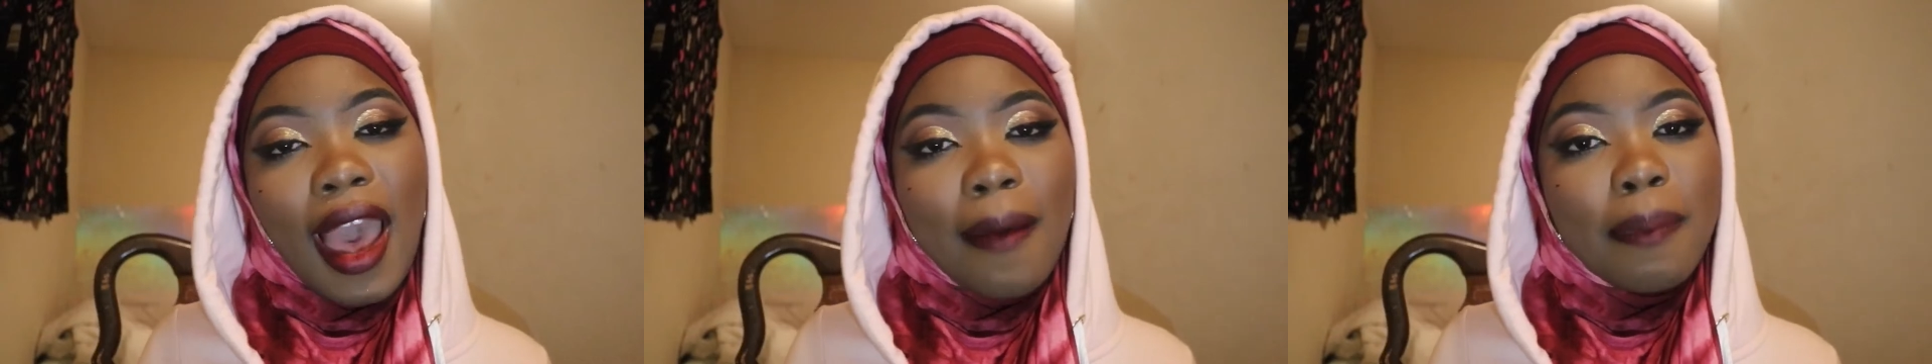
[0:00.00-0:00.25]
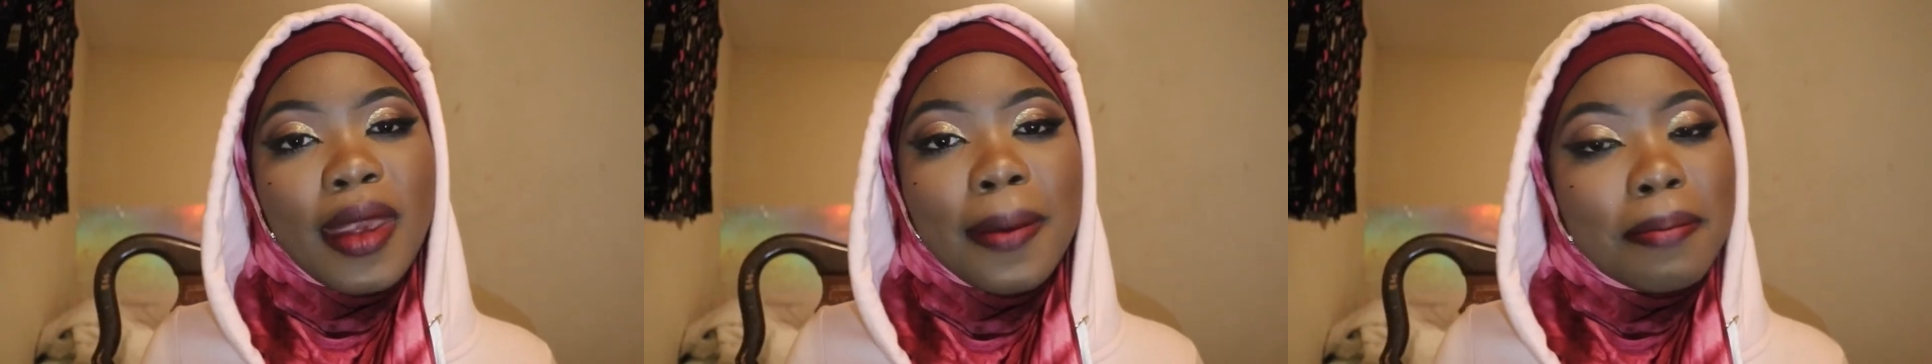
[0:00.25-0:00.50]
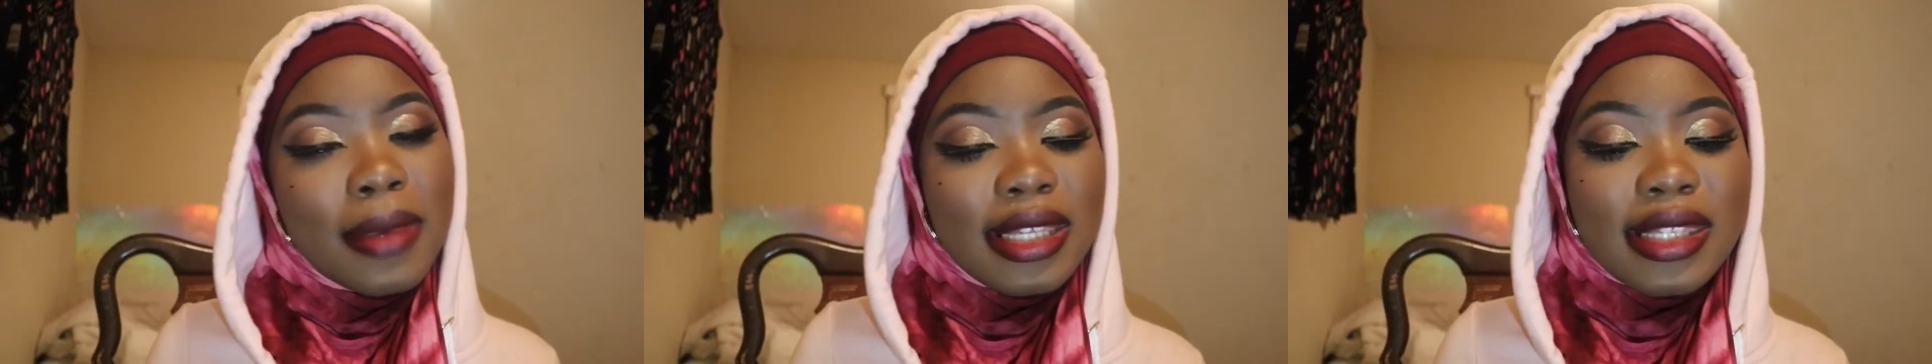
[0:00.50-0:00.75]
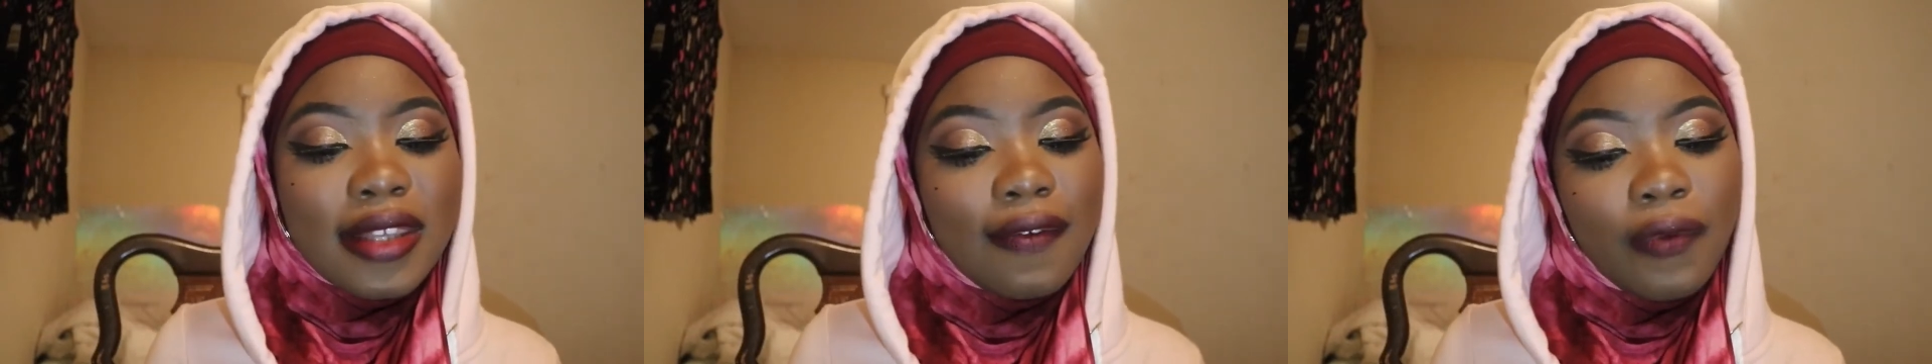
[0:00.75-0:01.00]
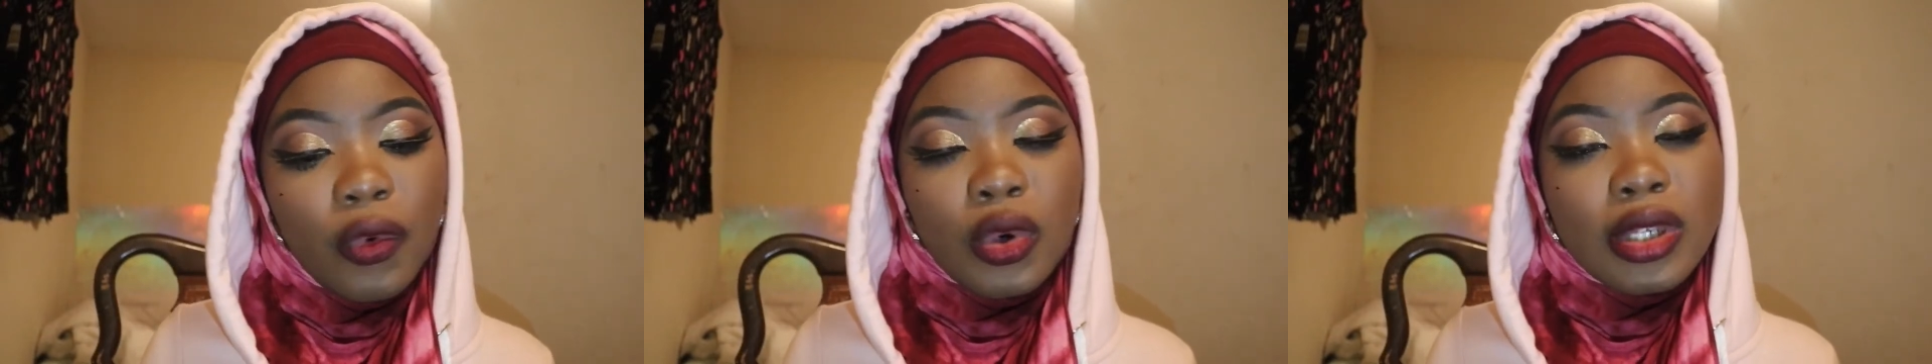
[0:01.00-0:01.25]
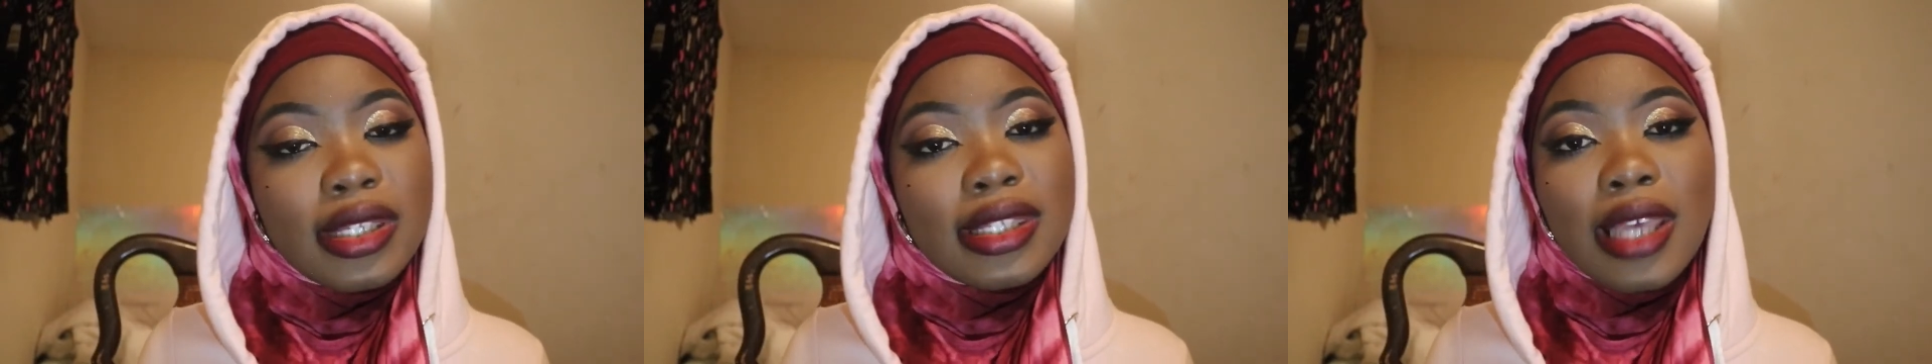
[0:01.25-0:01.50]
I've been missing
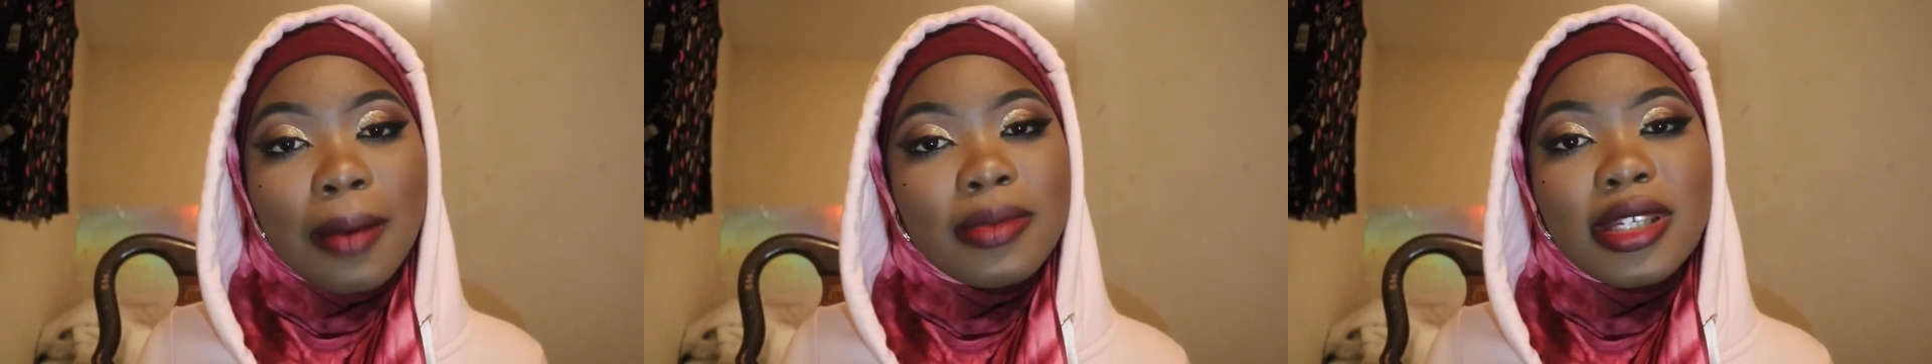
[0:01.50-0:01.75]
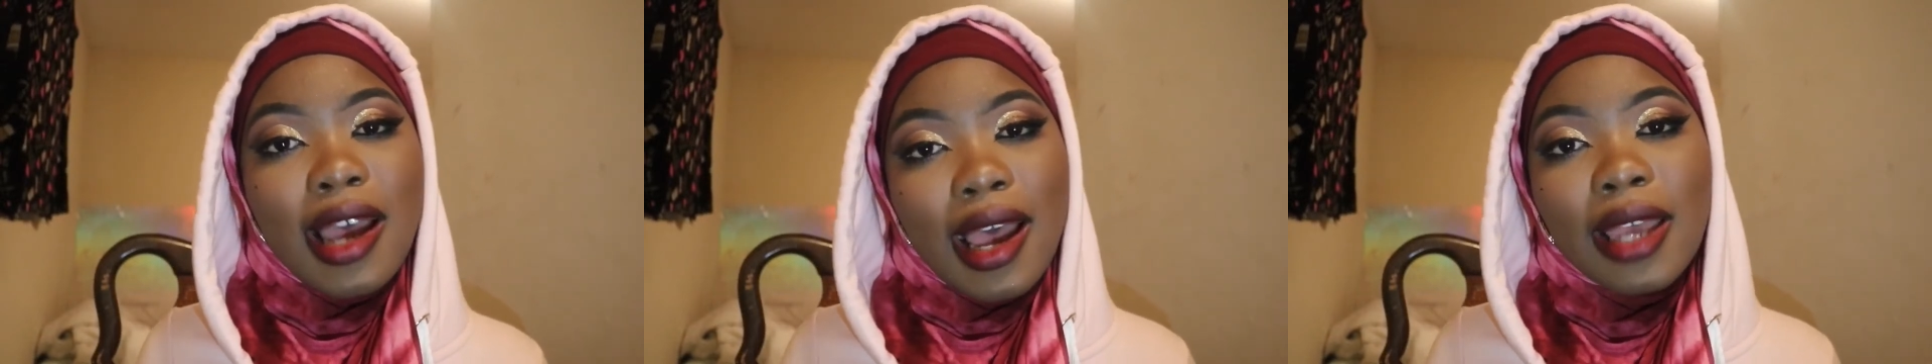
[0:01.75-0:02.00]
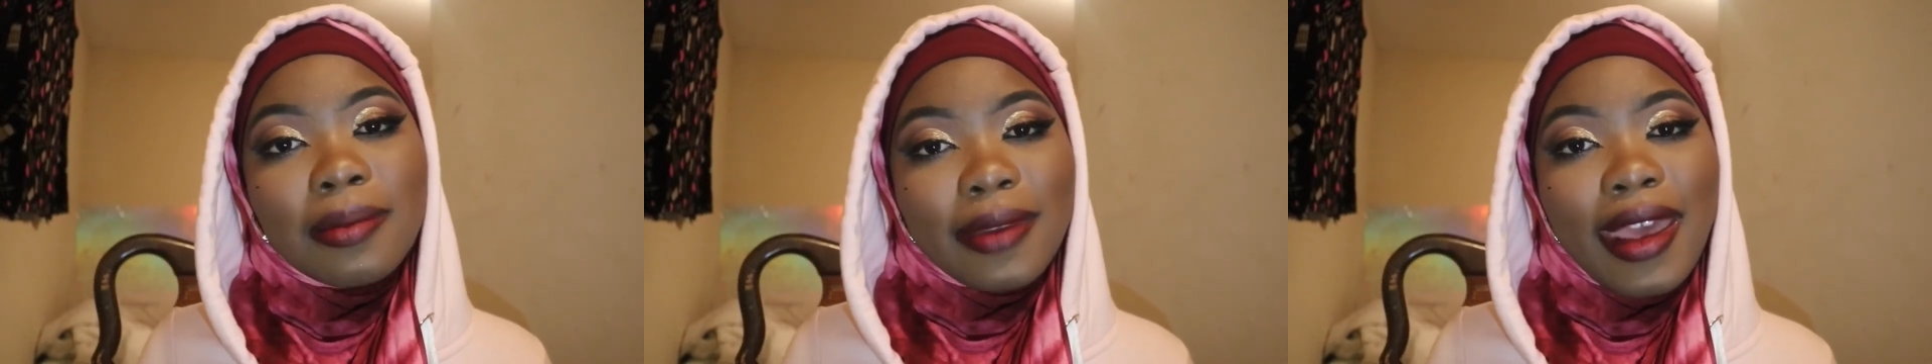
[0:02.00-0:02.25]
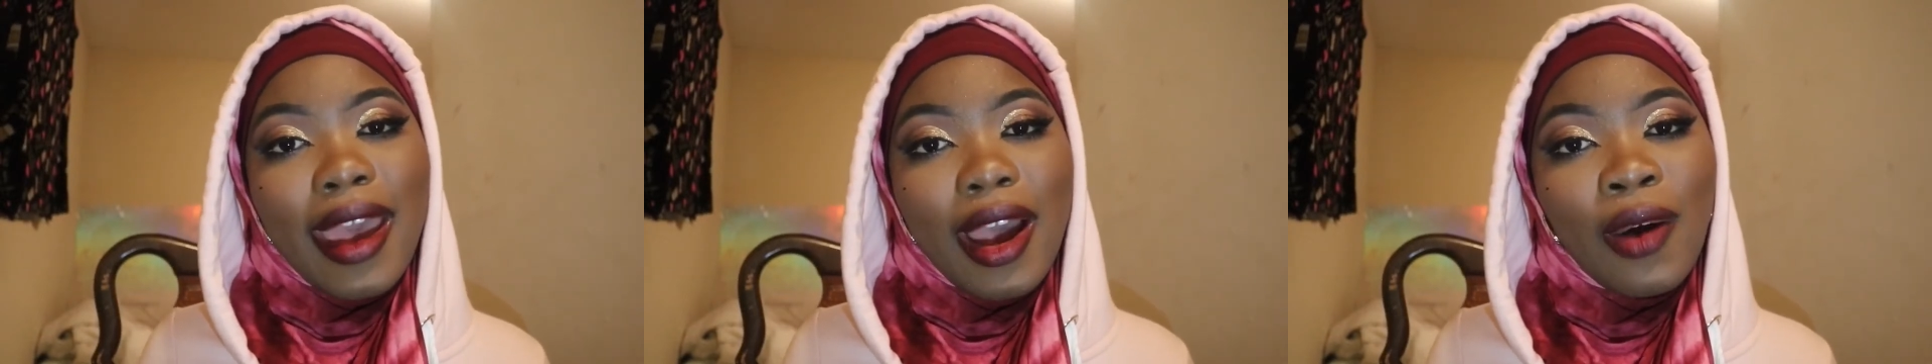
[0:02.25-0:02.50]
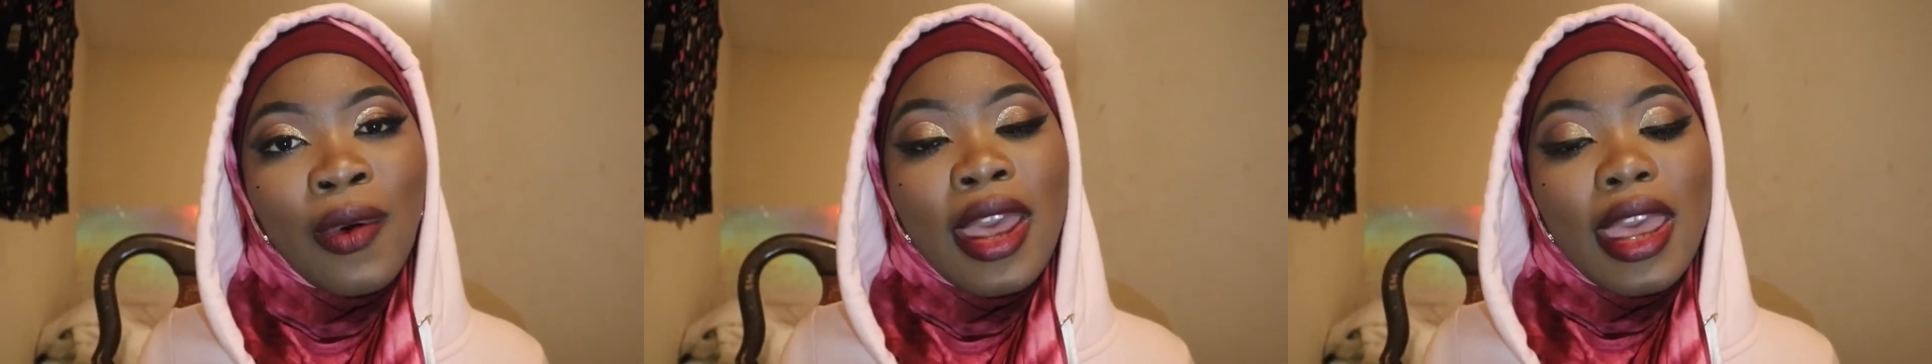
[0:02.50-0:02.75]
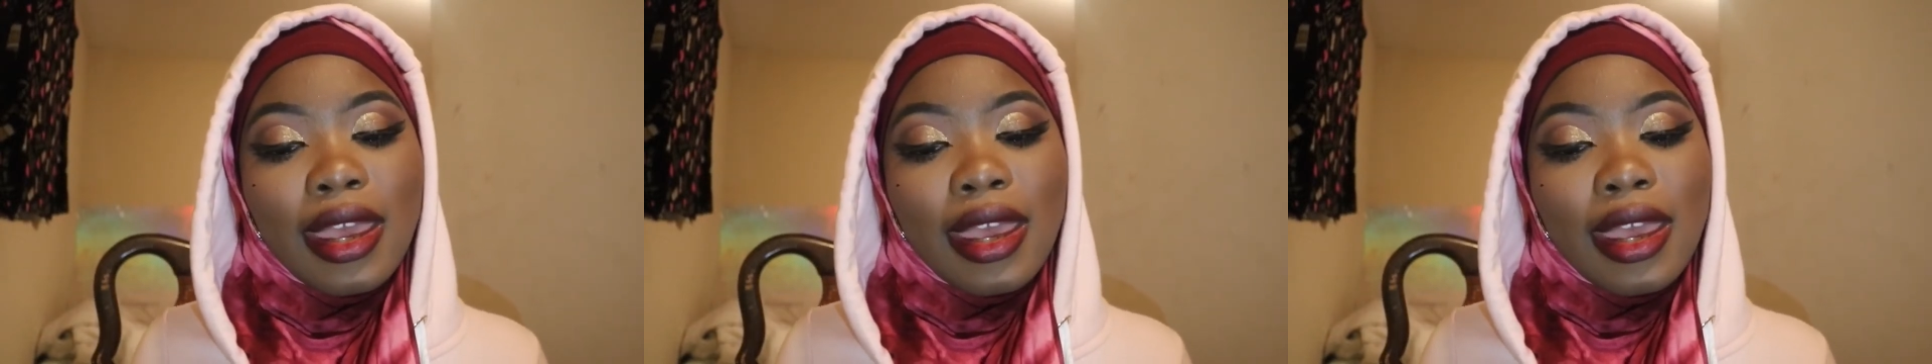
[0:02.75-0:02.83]
for some time now,